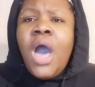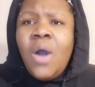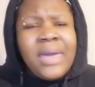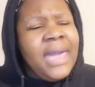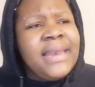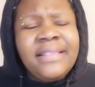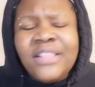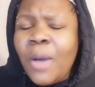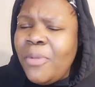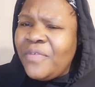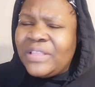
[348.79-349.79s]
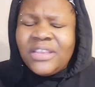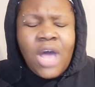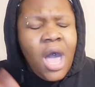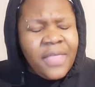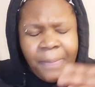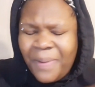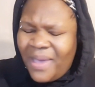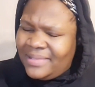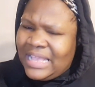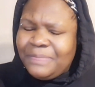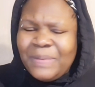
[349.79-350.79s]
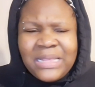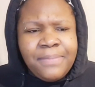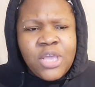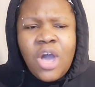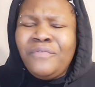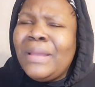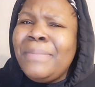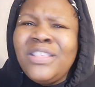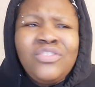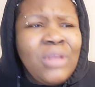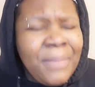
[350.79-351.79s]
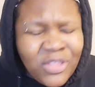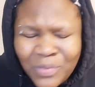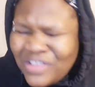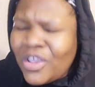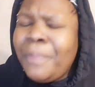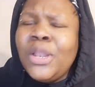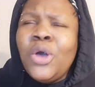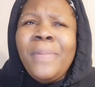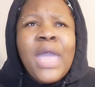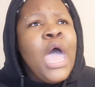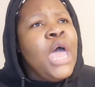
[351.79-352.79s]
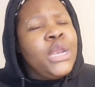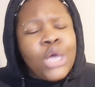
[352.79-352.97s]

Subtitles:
Okay, let's go move on to the other person that's pissing me off. Let me switch it up a little bit.